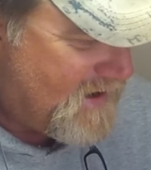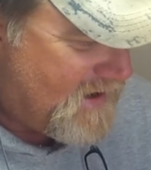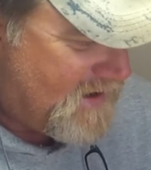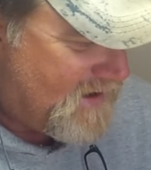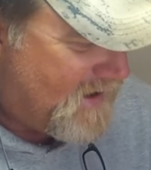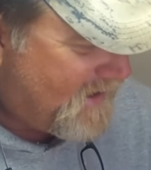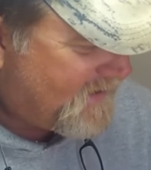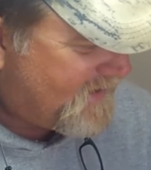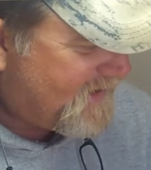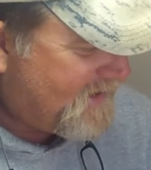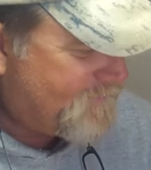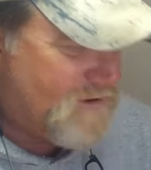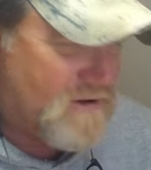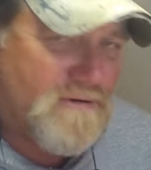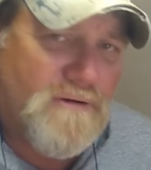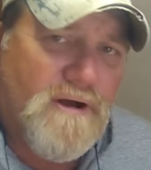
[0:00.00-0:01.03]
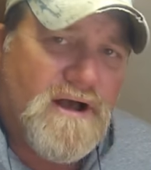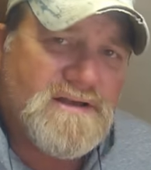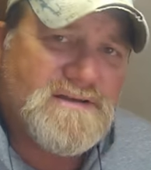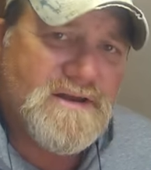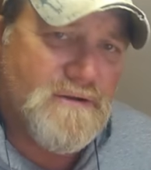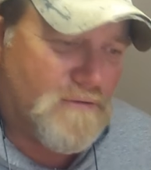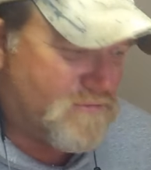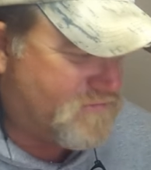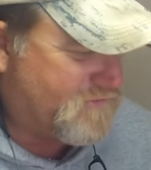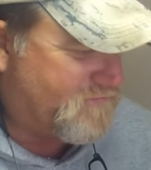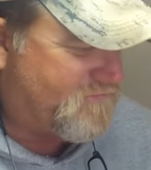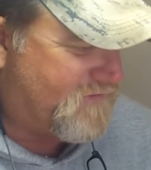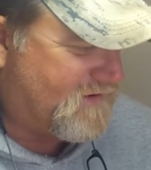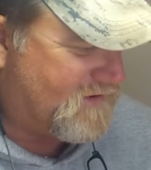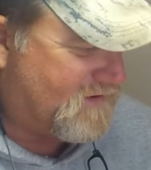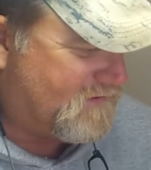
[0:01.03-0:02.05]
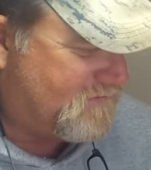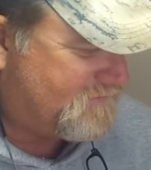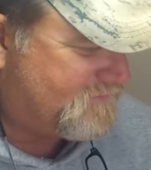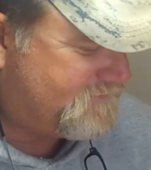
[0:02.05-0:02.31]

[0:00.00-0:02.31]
And I came across an older fella